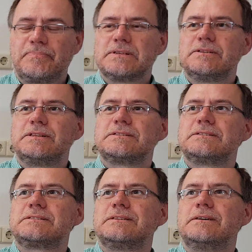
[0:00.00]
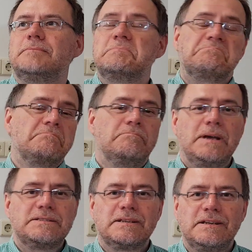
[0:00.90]
So this is the
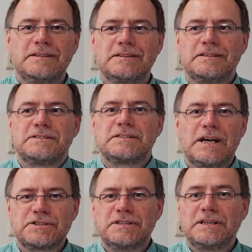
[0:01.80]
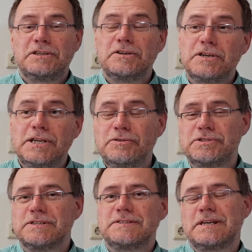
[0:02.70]
basically the discussion and
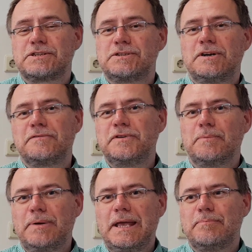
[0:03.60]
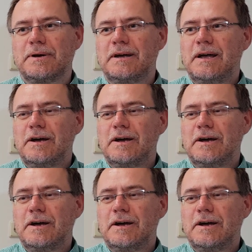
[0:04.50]
conclusion section of your paper